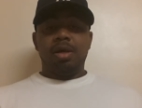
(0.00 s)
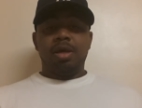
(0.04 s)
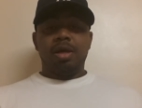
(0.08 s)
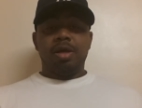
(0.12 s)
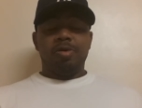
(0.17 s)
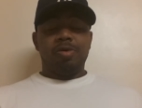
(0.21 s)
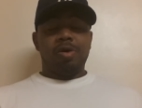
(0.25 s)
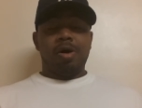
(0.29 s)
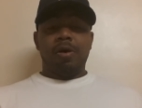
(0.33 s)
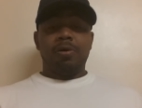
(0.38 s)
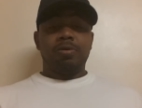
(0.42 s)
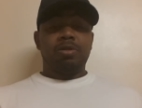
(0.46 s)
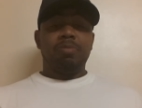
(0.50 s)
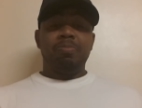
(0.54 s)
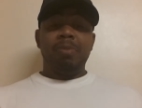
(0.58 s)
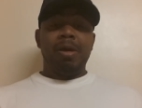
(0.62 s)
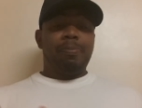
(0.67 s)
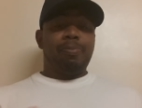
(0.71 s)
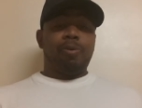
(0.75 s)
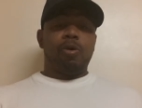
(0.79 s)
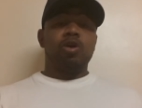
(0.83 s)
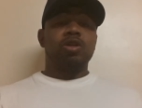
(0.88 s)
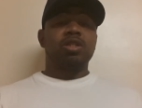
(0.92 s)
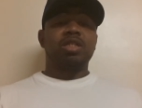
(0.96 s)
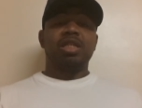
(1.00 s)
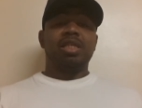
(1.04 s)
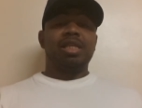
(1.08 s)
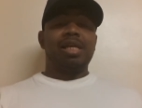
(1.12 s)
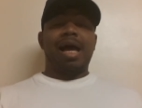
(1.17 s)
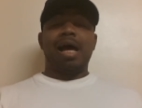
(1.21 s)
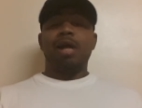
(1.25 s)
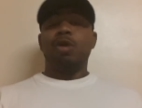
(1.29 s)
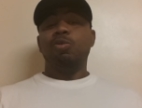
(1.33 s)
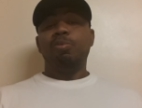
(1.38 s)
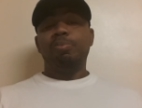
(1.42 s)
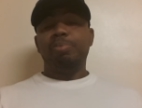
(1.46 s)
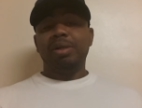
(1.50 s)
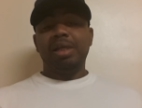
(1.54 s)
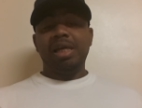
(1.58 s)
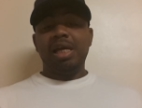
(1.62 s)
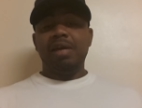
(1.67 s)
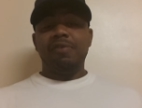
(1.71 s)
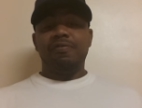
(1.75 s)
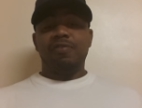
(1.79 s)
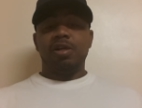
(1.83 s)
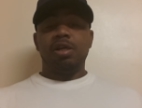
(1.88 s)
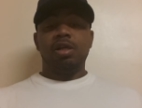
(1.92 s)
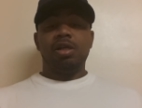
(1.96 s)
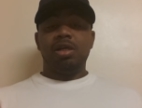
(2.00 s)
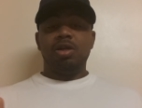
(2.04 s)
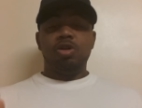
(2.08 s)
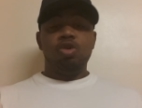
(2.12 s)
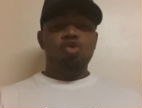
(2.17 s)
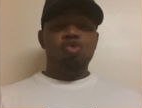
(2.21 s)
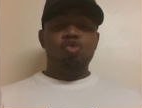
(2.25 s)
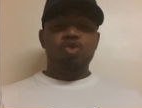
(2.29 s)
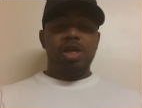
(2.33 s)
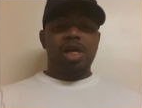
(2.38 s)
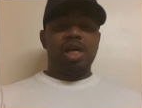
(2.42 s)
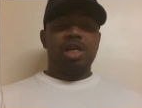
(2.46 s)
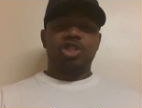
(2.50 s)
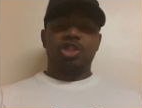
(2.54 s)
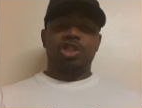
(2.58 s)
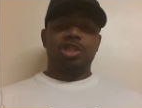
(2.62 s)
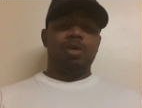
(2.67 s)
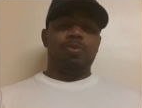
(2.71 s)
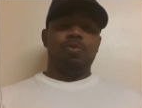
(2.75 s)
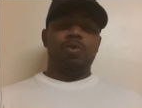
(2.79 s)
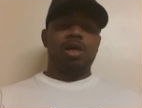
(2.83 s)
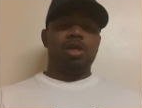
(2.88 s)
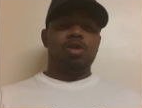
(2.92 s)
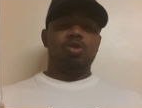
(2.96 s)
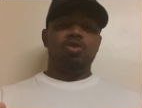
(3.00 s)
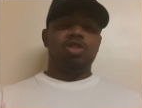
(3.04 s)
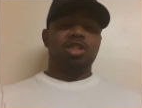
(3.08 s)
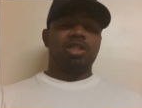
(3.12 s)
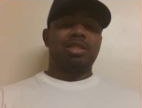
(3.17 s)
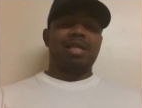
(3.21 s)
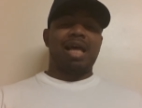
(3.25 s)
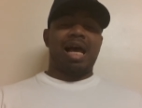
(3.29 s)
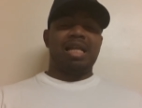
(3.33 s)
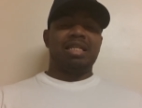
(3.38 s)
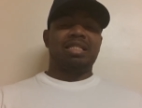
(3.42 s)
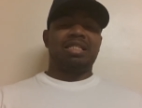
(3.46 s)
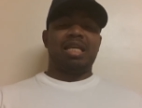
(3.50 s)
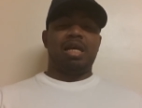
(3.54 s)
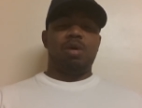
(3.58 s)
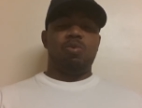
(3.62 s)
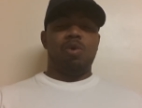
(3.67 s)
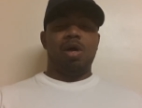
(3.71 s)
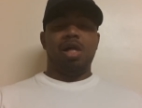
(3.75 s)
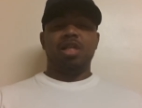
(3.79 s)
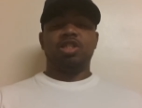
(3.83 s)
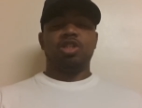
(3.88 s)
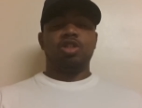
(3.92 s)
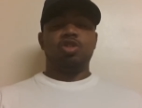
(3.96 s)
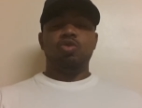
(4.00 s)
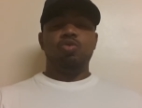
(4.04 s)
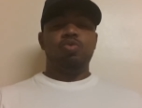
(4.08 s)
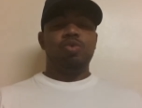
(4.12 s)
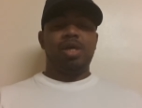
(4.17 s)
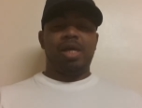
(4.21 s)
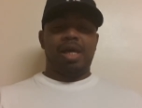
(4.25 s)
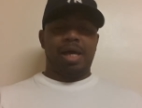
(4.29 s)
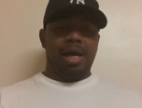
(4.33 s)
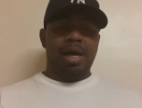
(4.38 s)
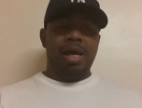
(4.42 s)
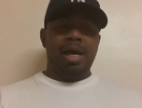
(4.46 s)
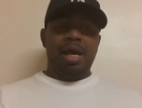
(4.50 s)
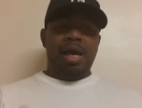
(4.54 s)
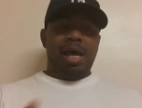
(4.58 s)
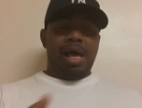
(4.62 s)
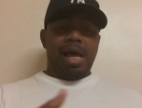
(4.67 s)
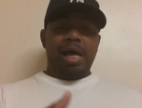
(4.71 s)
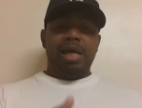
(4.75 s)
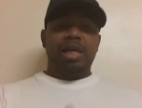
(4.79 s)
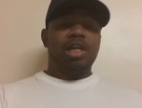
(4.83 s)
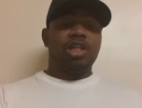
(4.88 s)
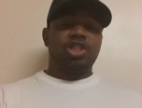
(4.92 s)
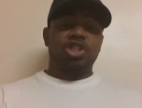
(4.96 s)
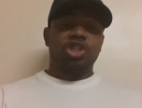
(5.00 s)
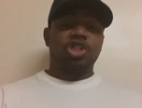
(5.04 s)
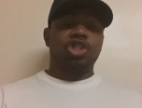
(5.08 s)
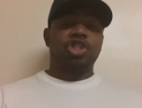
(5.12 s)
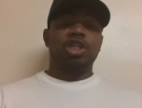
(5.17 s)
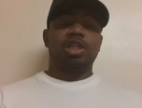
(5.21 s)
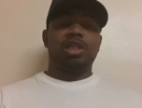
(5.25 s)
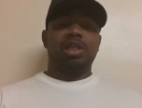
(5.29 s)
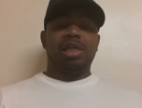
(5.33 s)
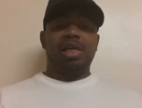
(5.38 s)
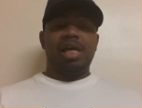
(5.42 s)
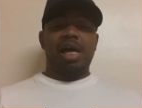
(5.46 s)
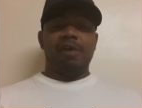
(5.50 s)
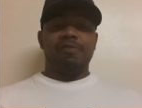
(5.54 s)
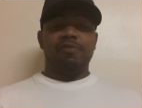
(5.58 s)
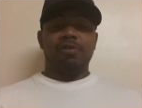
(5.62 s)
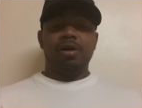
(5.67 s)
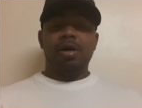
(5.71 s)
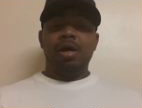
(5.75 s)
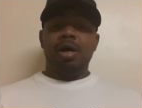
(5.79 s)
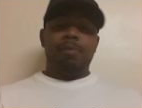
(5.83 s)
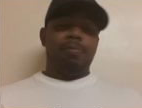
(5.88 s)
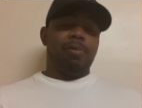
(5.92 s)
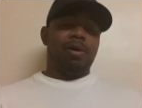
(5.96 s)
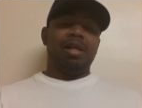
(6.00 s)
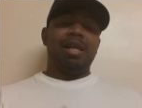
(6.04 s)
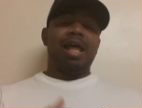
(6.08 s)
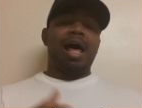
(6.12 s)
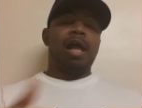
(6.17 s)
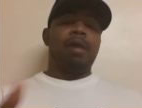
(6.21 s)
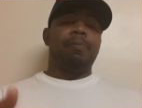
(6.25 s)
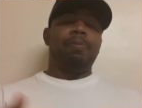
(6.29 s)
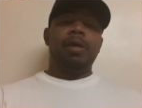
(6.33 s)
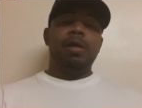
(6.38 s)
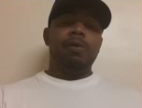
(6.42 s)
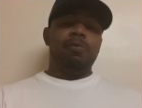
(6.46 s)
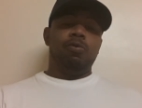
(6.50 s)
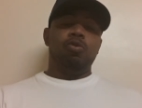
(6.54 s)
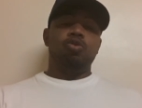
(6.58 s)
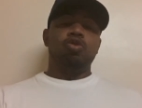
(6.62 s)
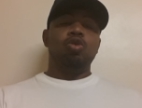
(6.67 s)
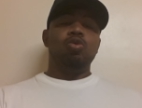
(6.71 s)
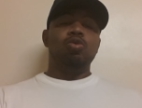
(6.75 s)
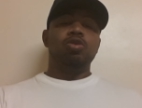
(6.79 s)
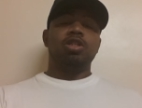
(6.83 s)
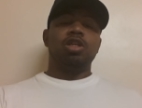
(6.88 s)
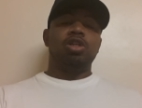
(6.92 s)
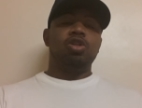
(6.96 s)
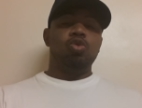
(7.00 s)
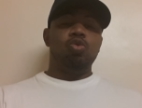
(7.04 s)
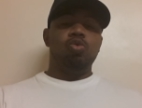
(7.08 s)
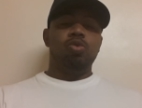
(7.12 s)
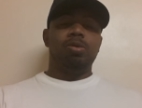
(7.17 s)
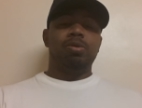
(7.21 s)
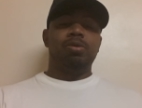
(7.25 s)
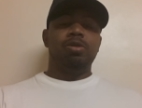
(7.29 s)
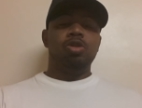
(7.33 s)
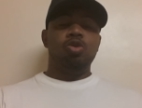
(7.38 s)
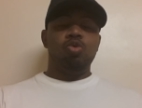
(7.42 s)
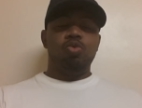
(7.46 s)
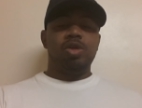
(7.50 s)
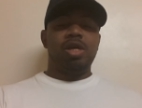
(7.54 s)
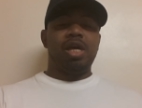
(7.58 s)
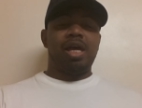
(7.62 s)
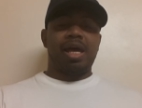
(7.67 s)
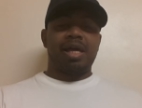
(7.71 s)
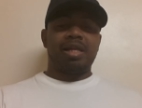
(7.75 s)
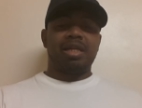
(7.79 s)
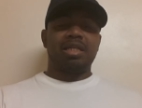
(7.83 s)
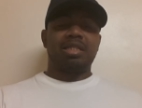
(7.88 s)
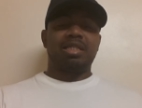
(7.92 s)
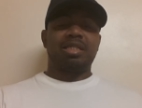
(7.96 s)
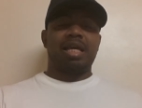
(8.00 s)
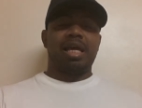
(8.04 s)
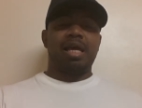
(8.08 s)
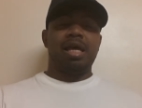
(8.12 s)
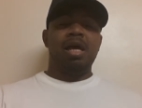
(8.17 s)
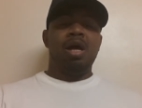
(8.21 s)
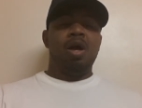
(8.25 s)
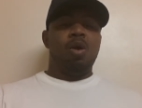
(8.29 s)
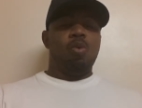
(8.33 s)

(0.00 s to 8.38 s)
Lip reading: You know, to me personally, I don't believe in the New Year shit where you just got to say, well, it's a new year and get your shit together. But a lot of people use a new year to say,